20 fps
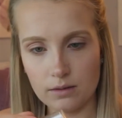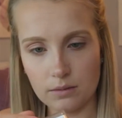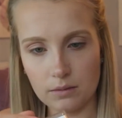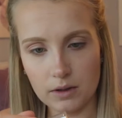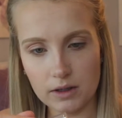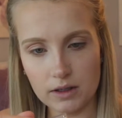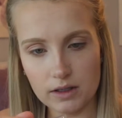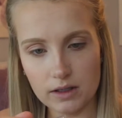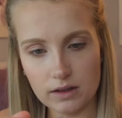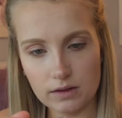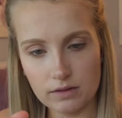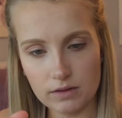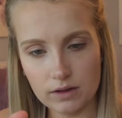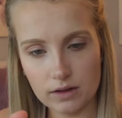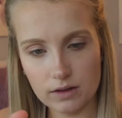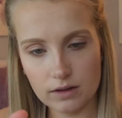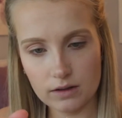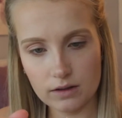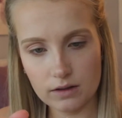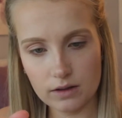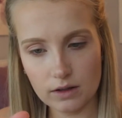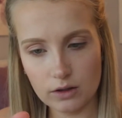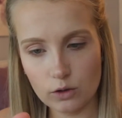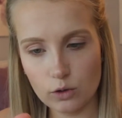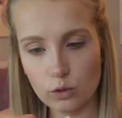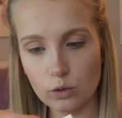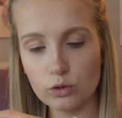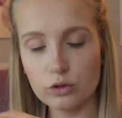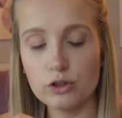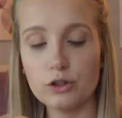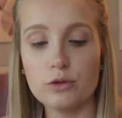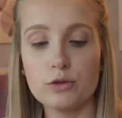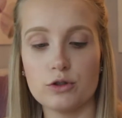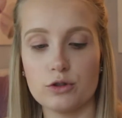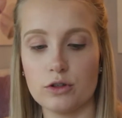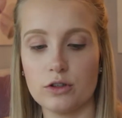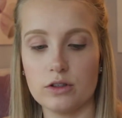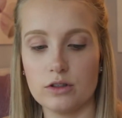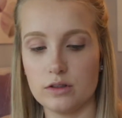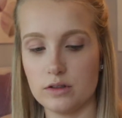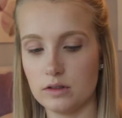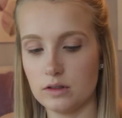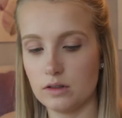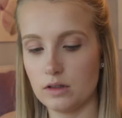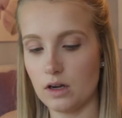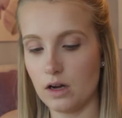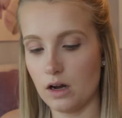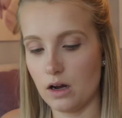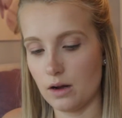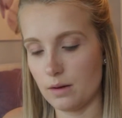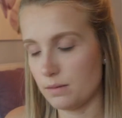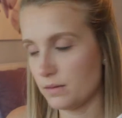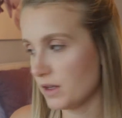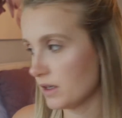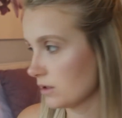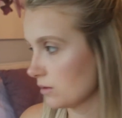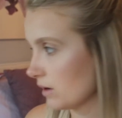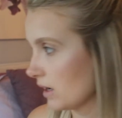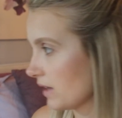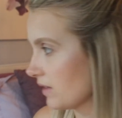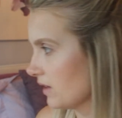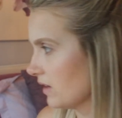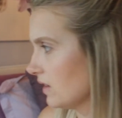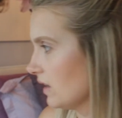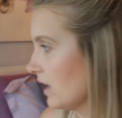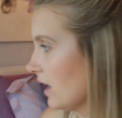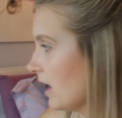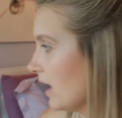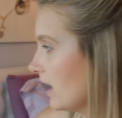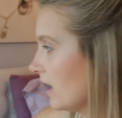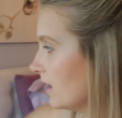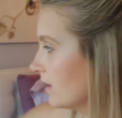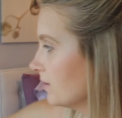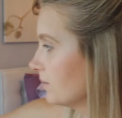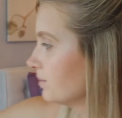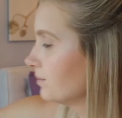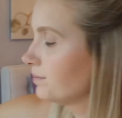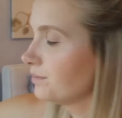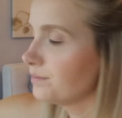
what even? Cool Neutrals. This one. I think they had